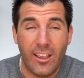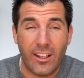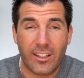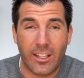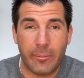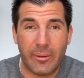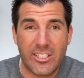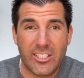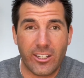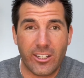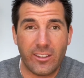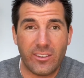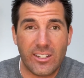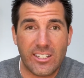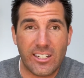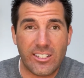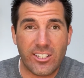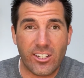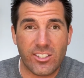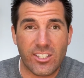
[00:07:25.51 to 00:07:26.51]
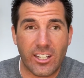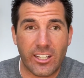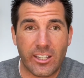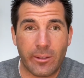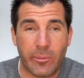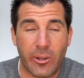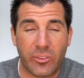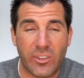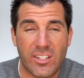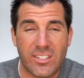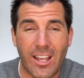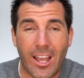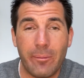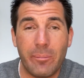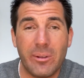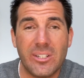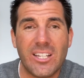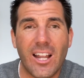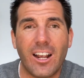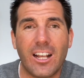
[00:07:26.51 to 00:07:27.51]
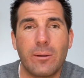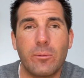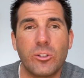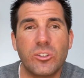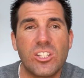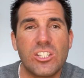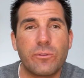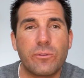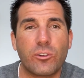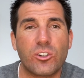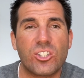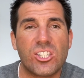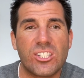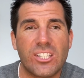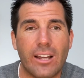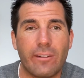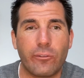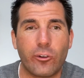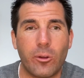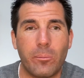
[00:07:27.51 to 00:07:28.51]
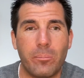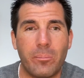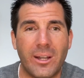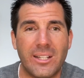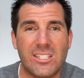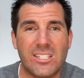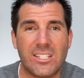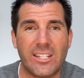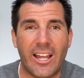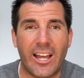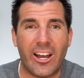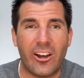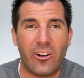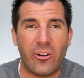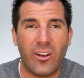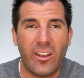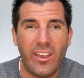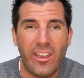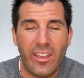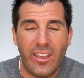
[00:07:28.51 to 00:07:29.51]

Let me tell you the details about this. I've been talking about this for several months now,